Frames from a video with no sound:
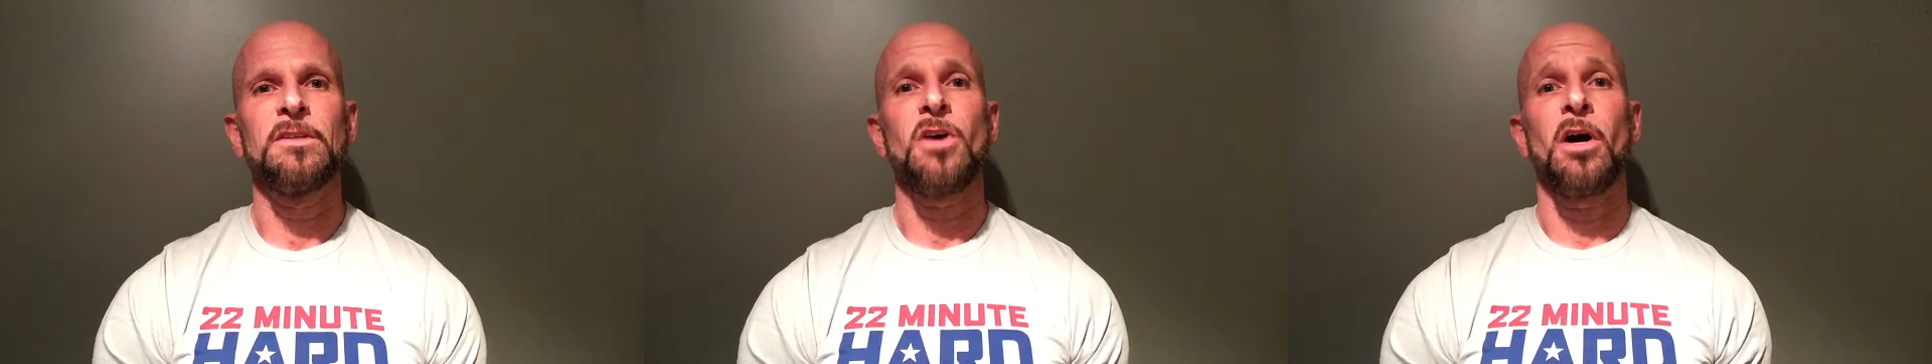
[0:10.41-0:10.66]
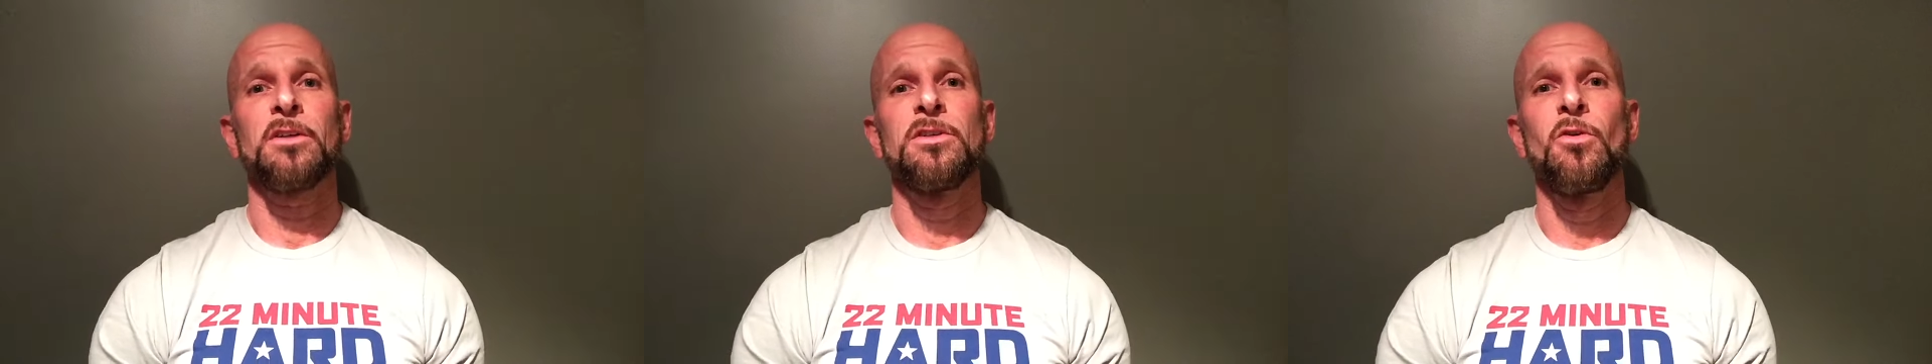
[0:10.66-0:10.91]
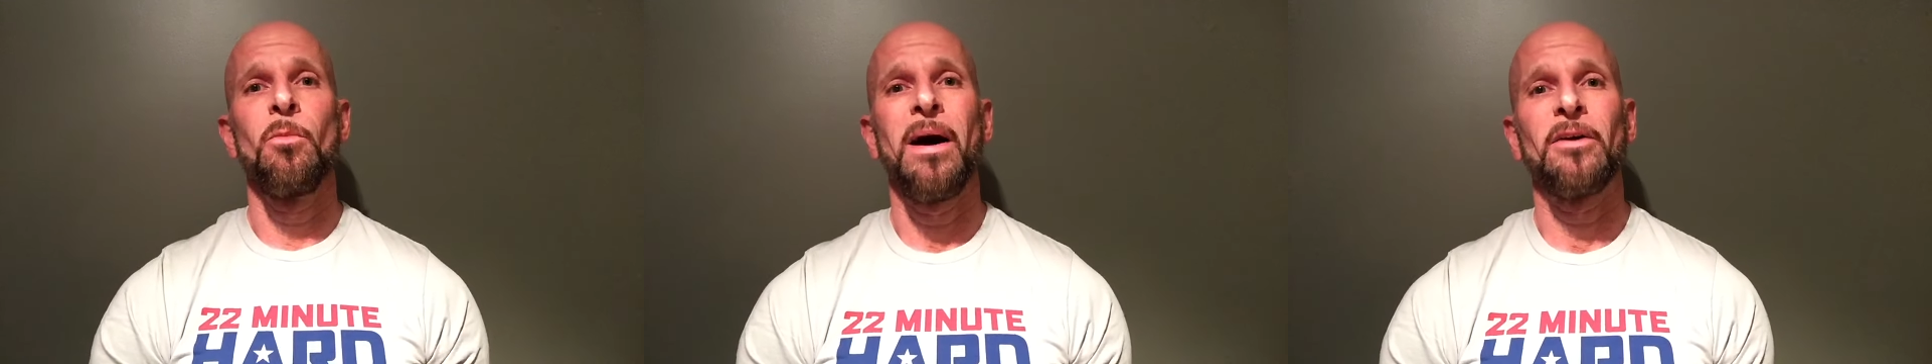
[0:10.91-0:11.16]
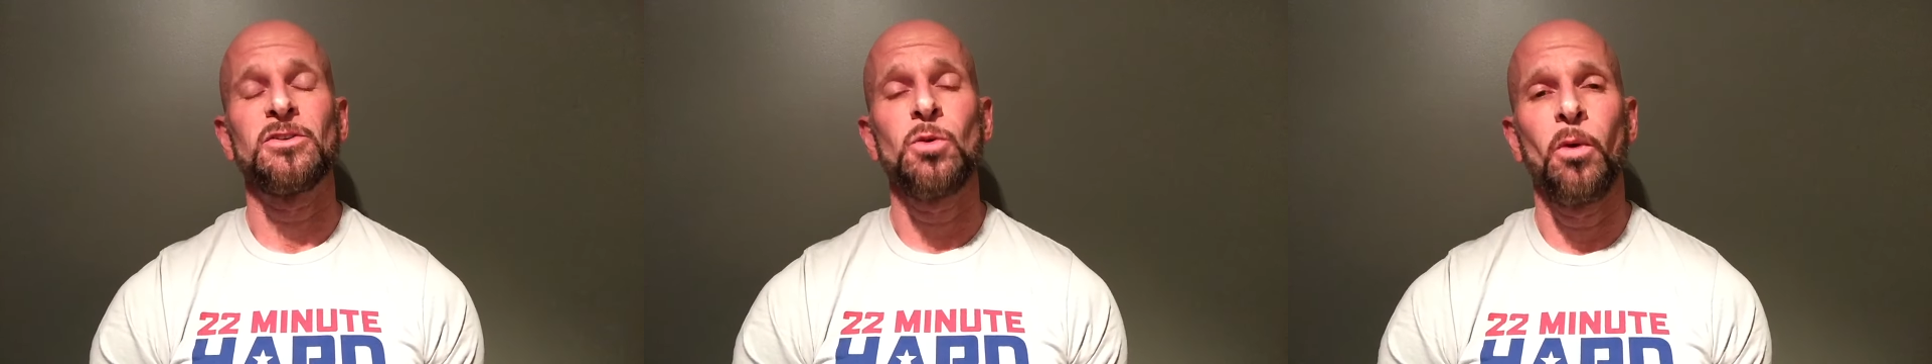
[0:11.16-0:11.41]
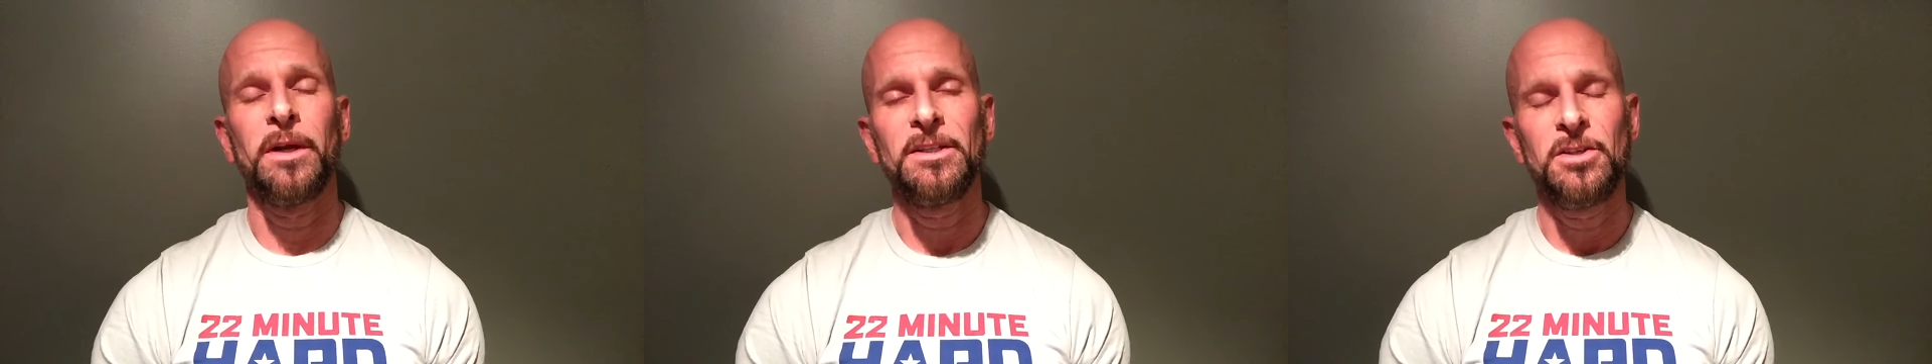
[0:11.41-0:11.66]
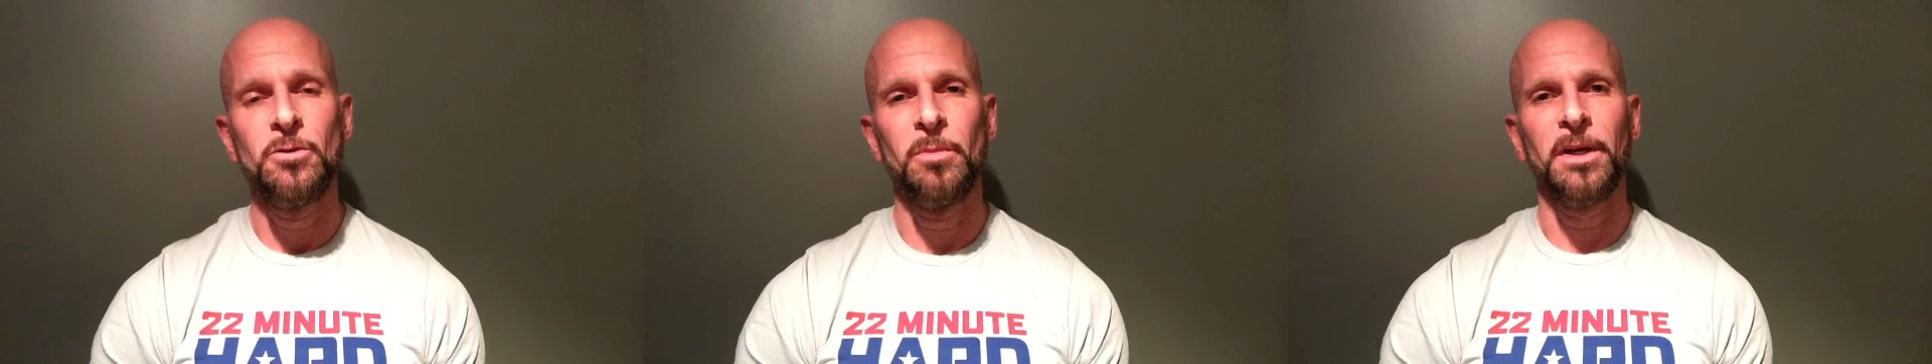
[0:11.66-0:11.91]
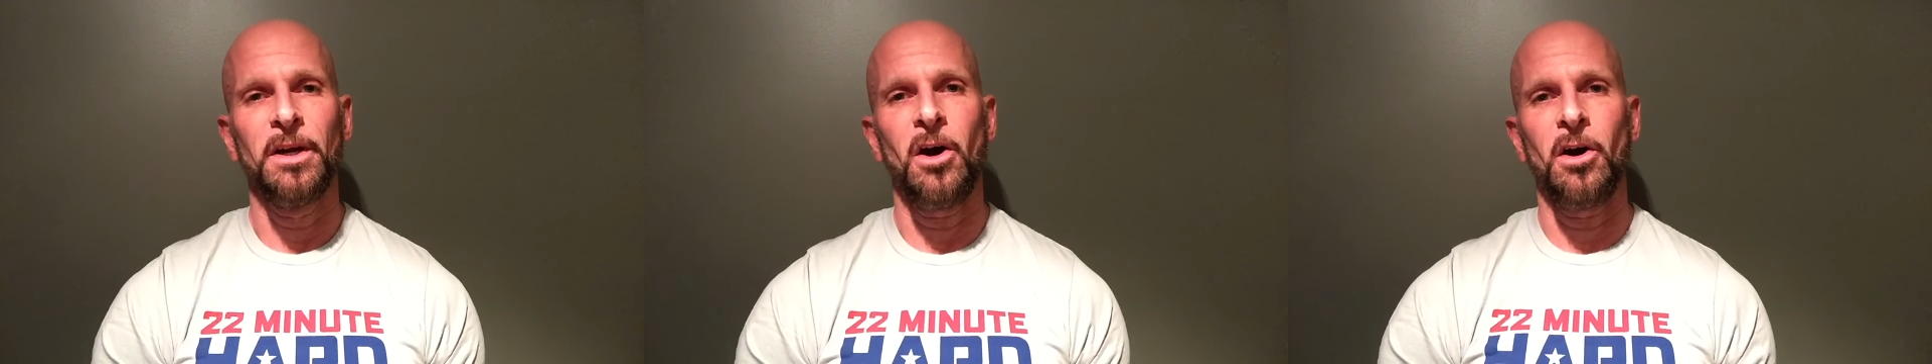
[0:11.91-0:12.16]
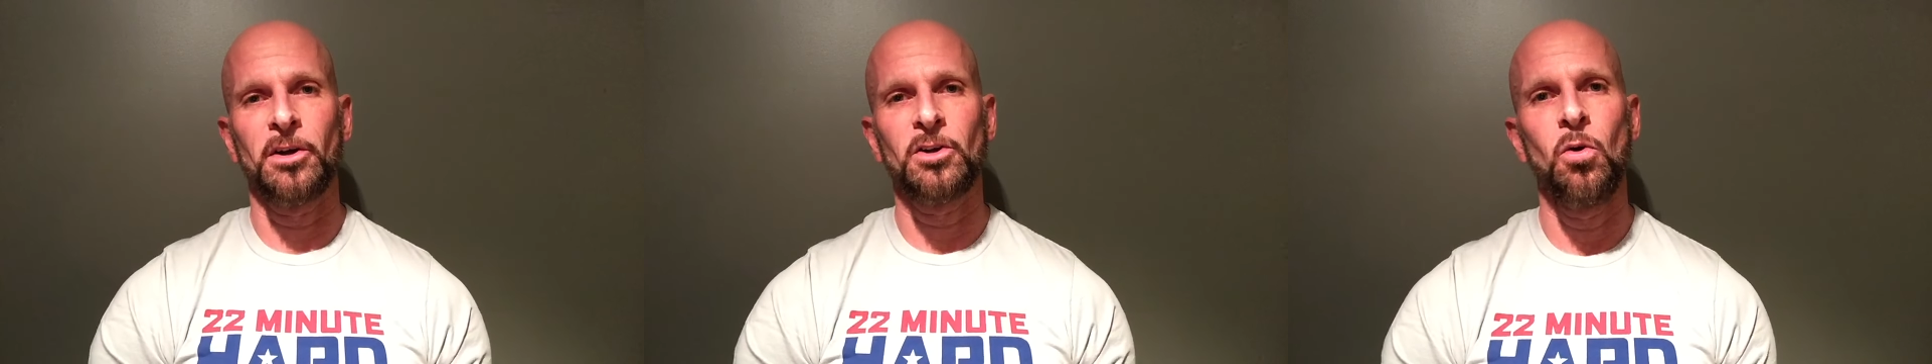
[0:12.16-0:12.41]
to talk to you about 22-minute
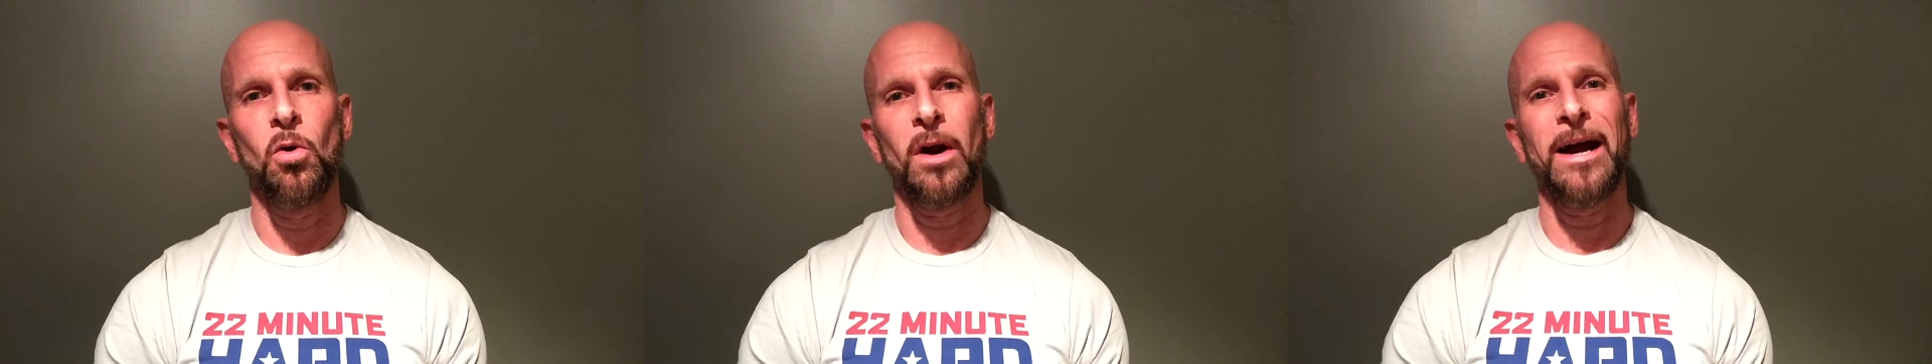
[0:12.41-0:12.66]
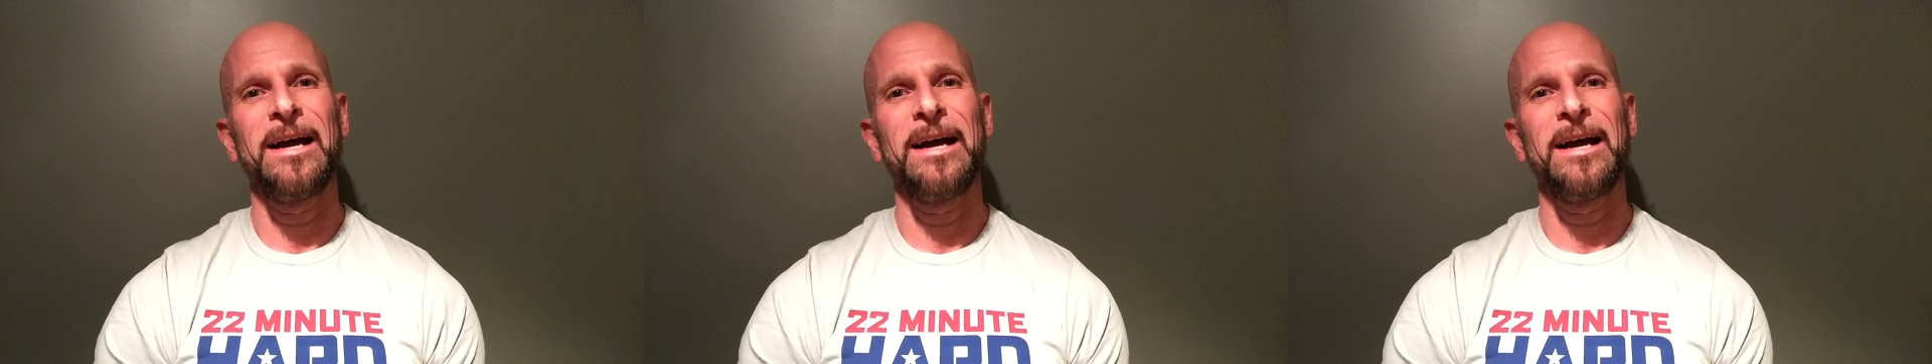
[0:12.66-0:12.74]
hardcore.